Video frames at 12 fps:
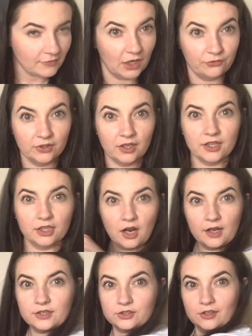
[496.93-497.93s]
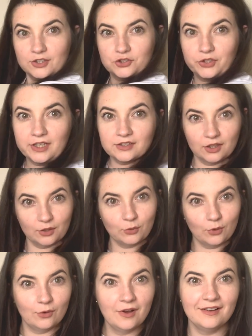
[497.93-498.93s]
I feel like the guy that's got the strings on the
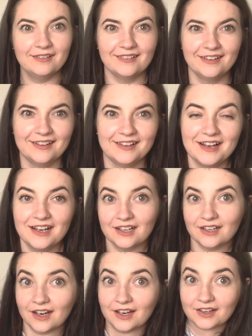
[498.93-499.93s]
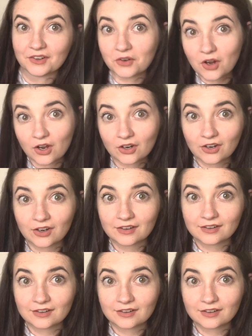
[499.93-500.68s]
wall. Like, look,